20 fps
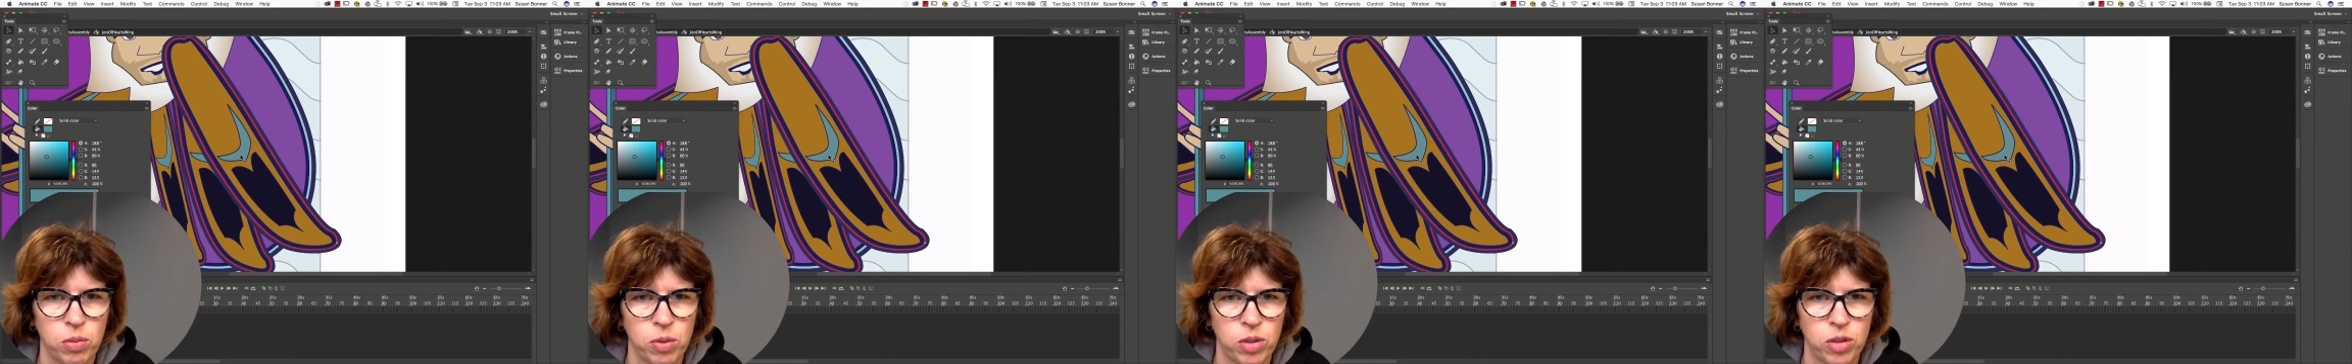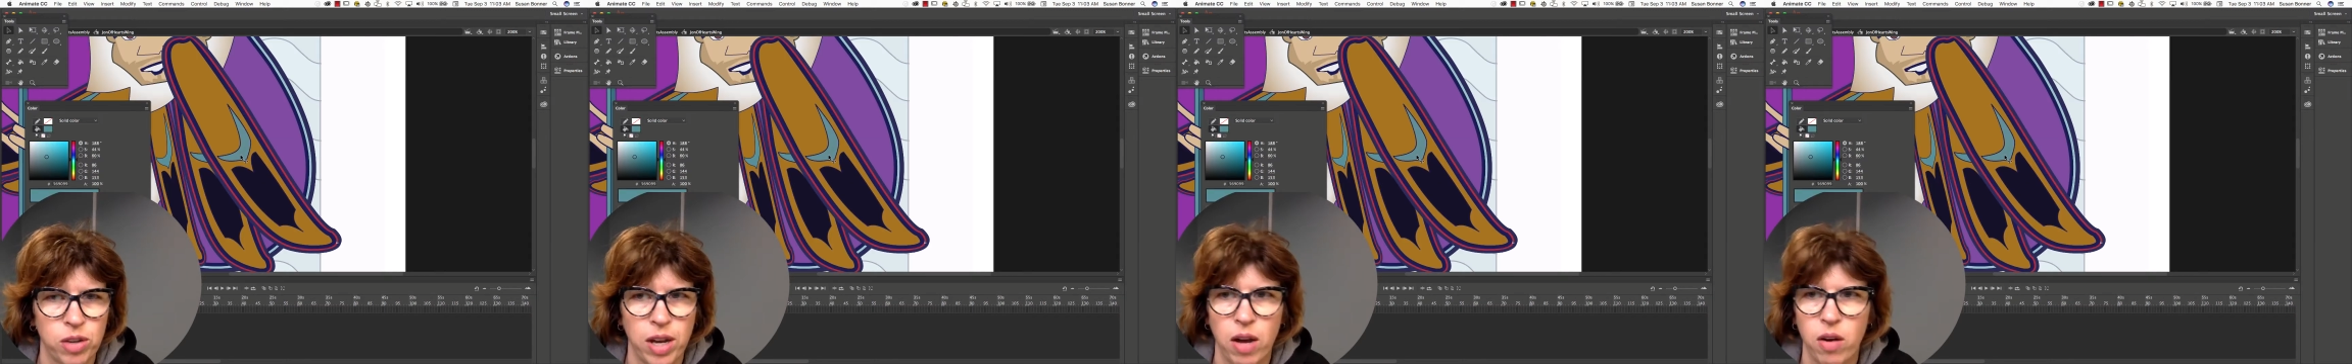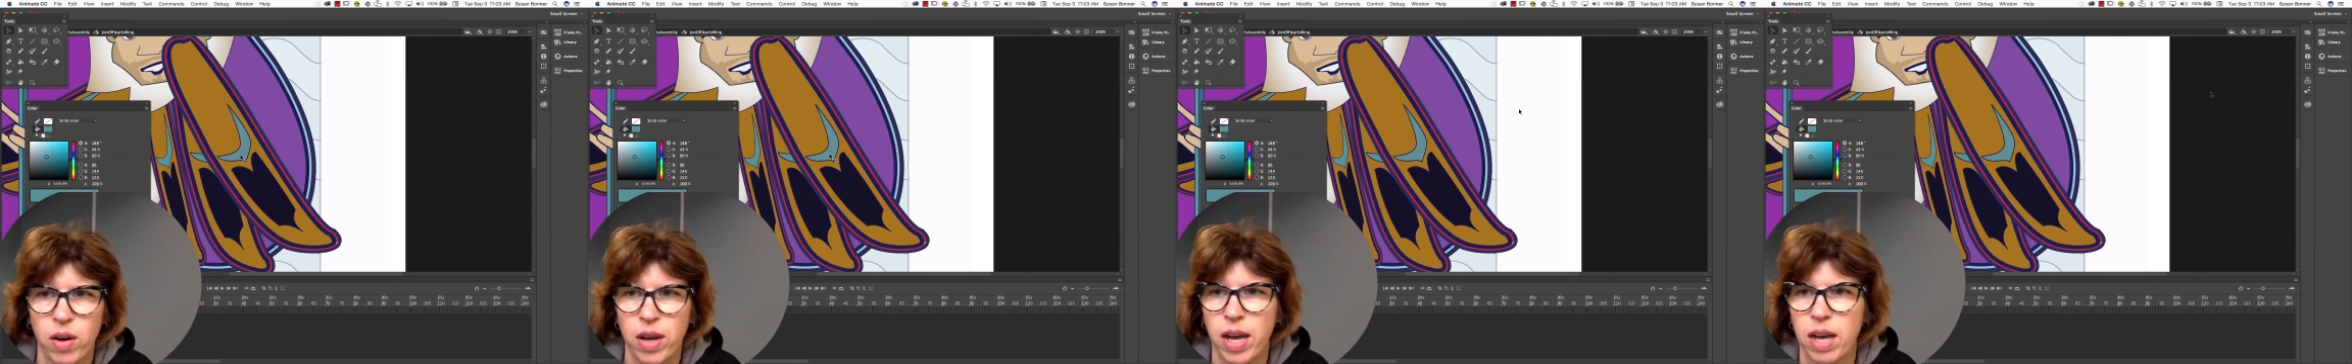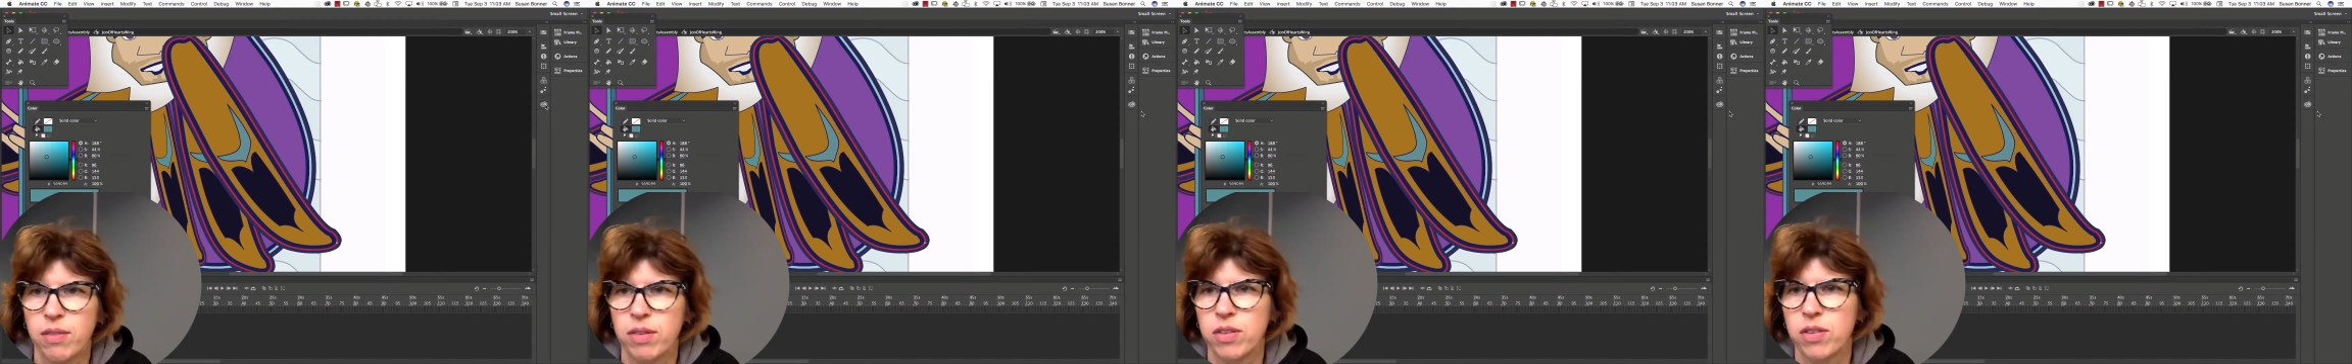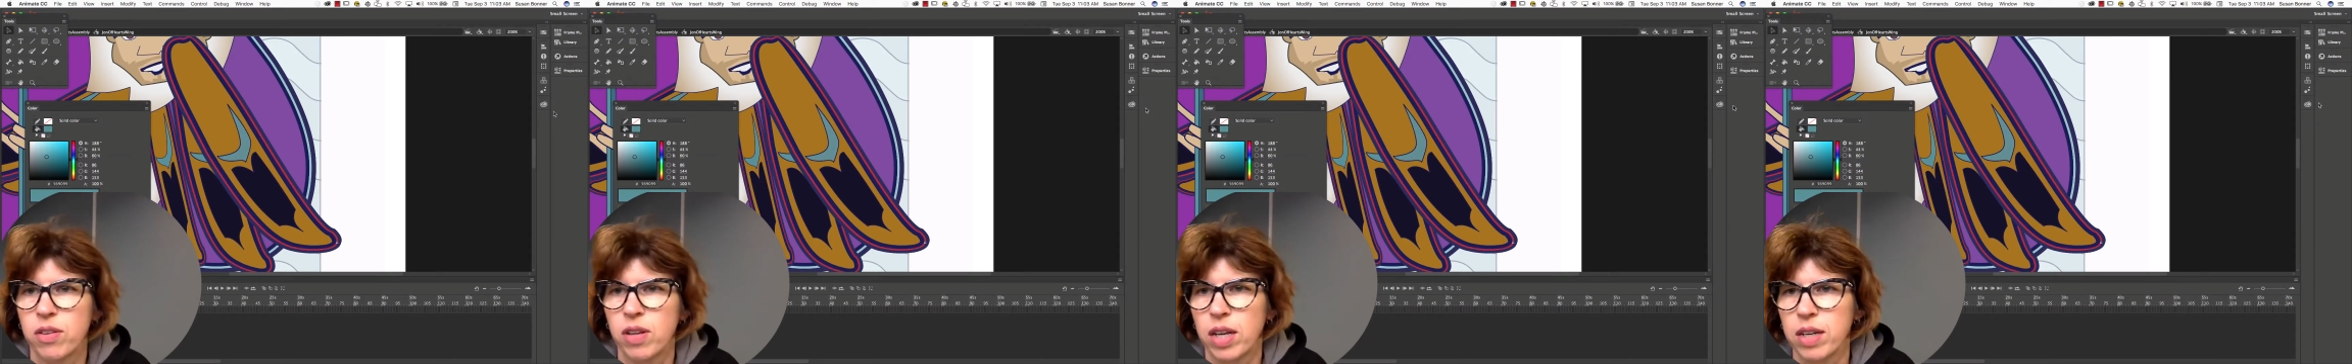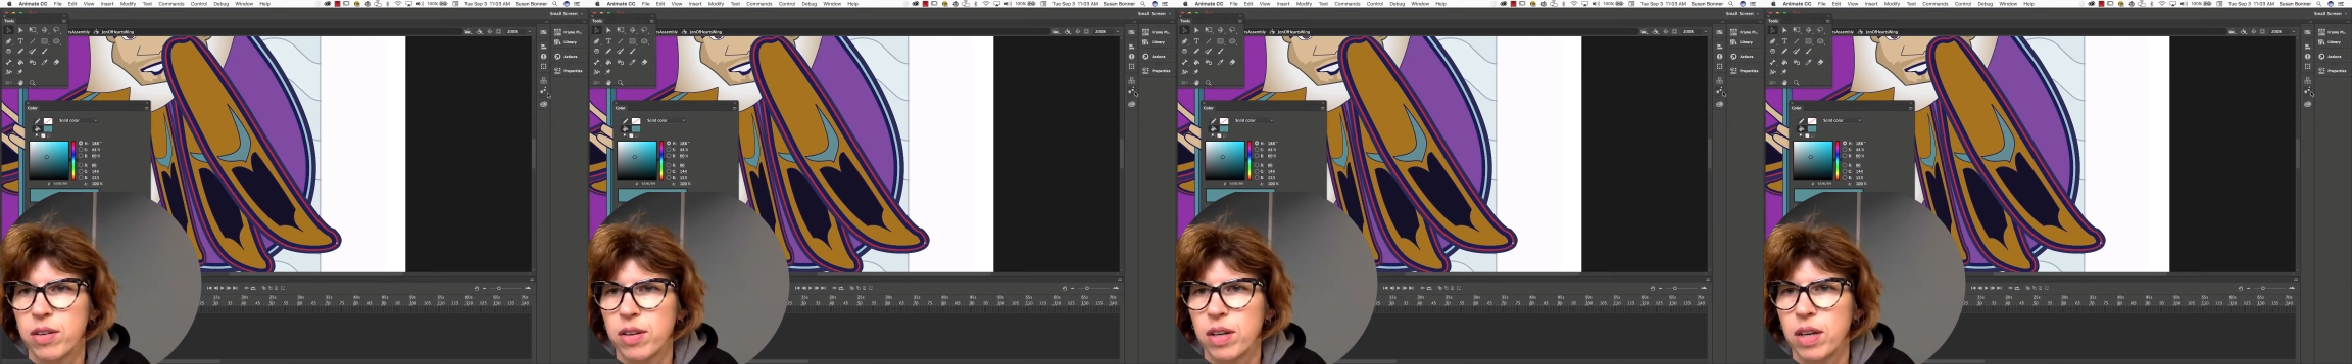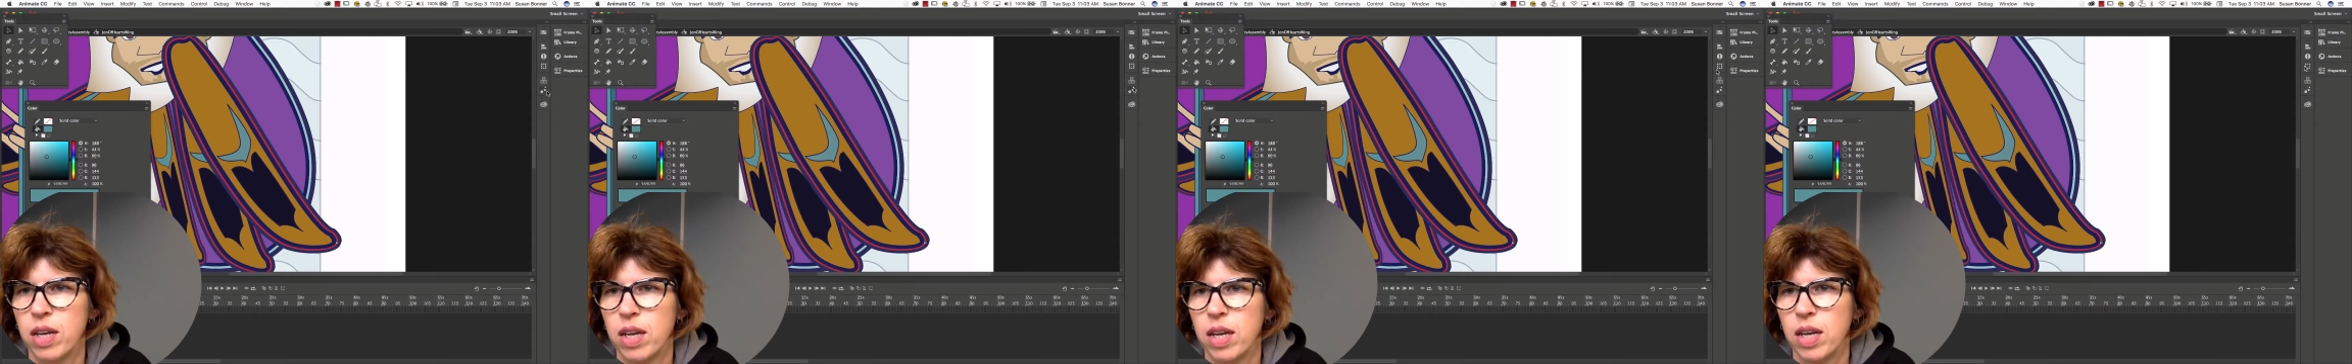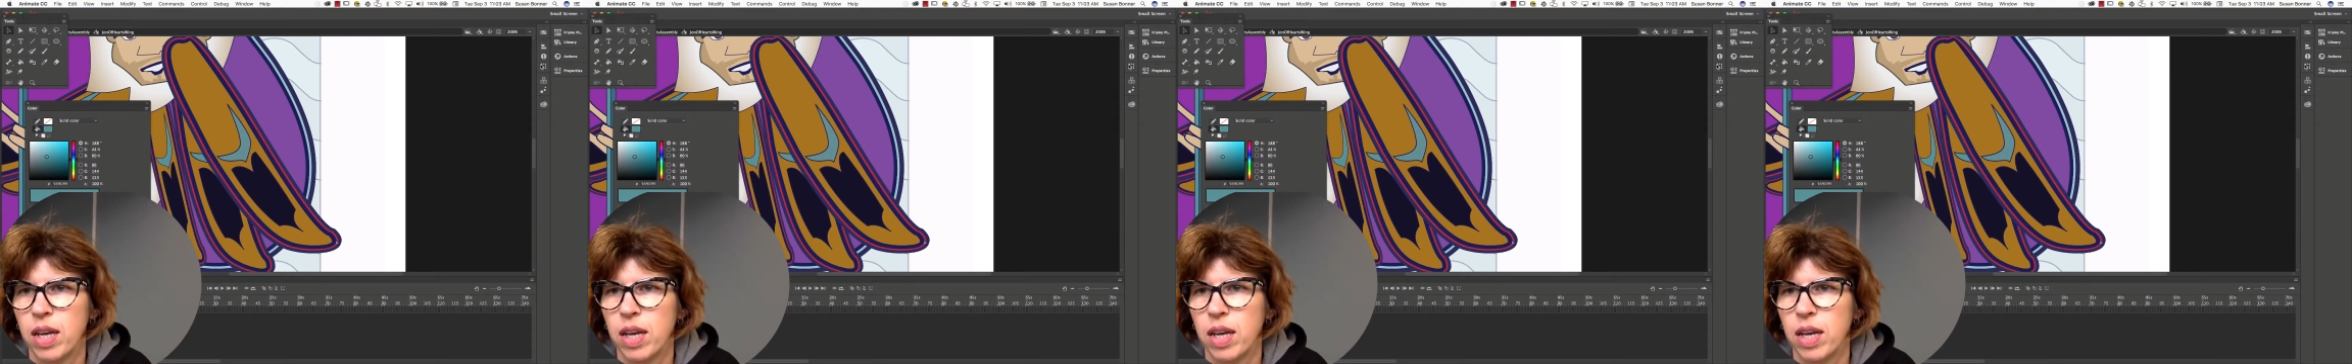which now I have it selected,